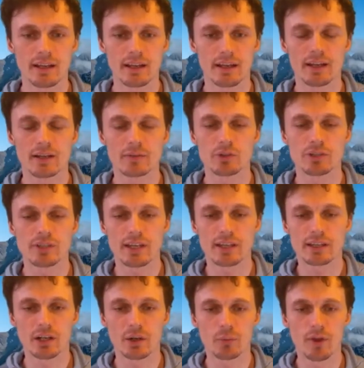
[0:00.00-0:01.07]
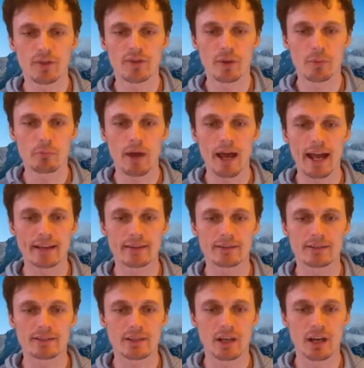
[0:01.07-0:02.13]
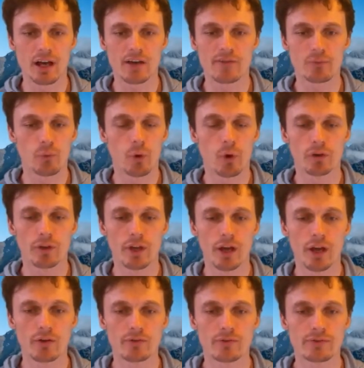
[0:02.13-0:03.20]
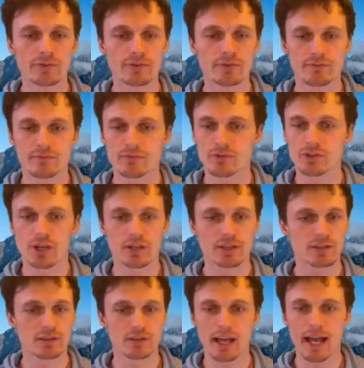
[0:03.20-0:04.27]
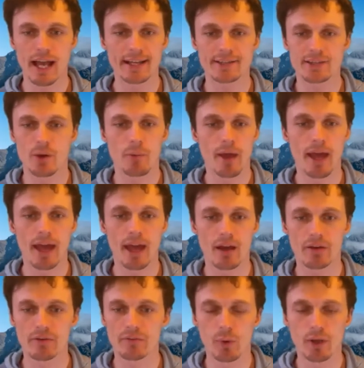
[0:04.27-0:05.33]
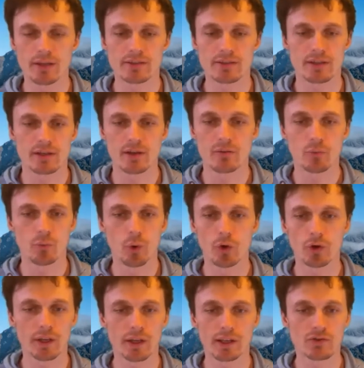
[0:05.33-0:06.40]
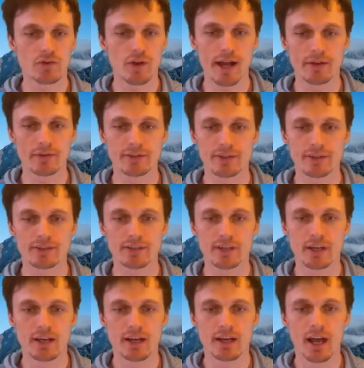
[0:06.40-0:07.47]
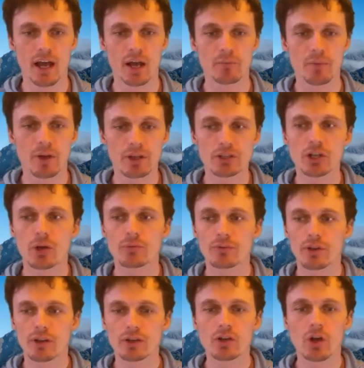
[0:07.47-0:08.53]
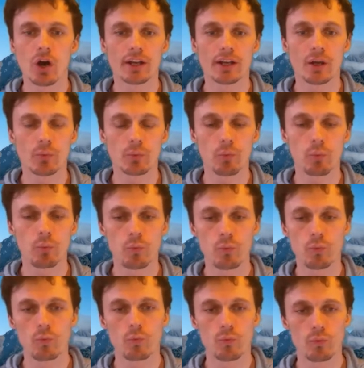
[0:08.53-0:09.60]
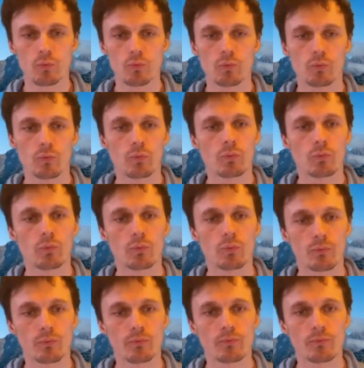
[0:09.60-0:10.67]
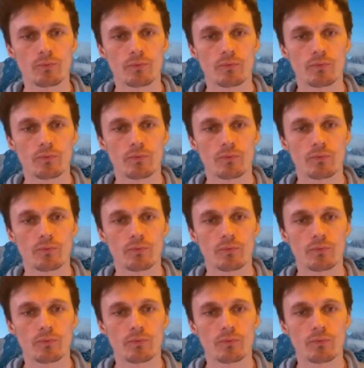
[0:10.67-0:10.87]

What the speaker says: In particular with the pants, I've worn those just as a pair of winter walking trousers. So you'll be pleased to know that the pants get an upgrade